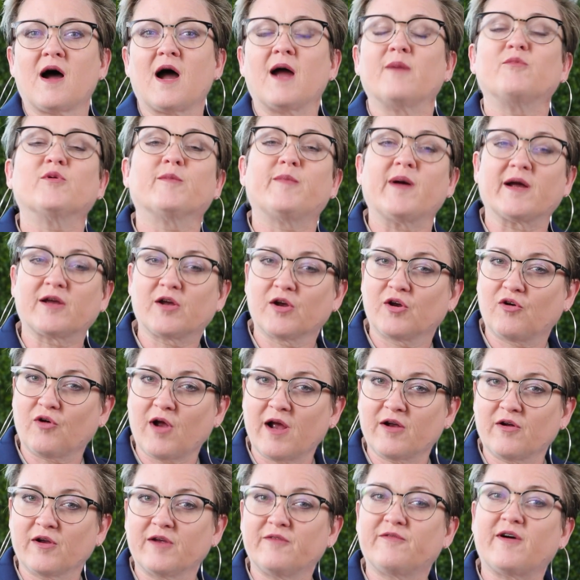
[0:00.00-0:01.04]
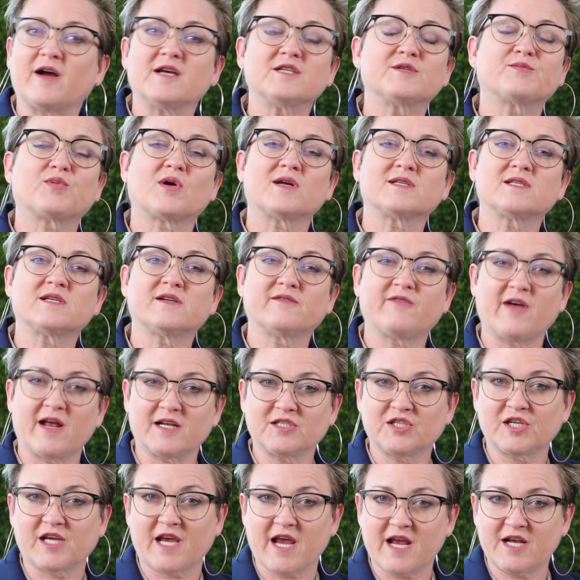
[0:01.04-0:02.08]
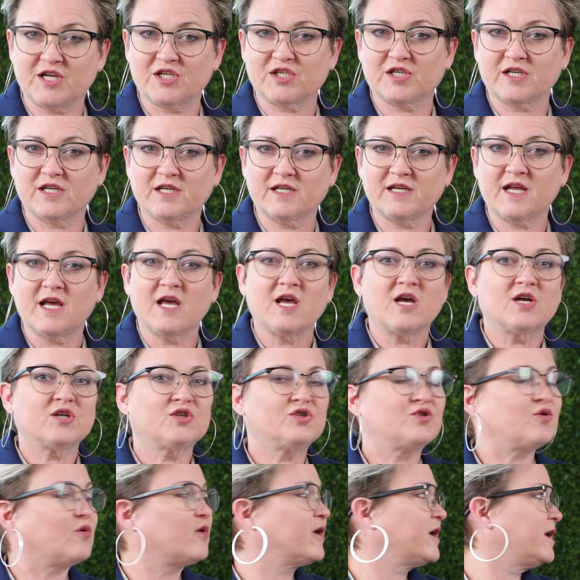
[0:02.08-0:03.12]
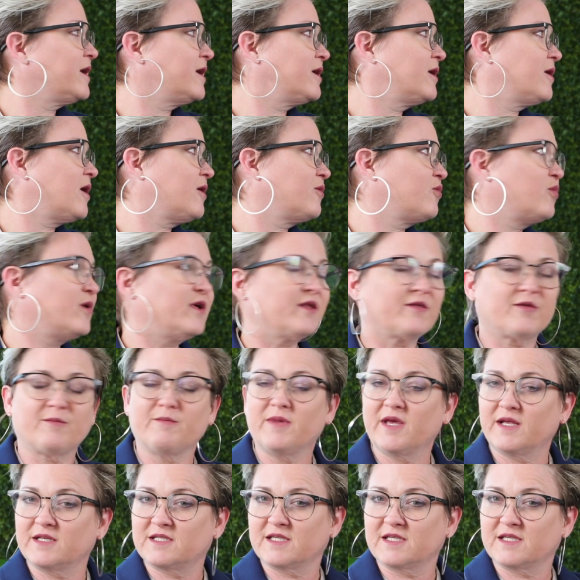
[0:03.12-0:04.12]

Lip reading: I'm Rebecca Gregory, Vice President of Education. Joining with me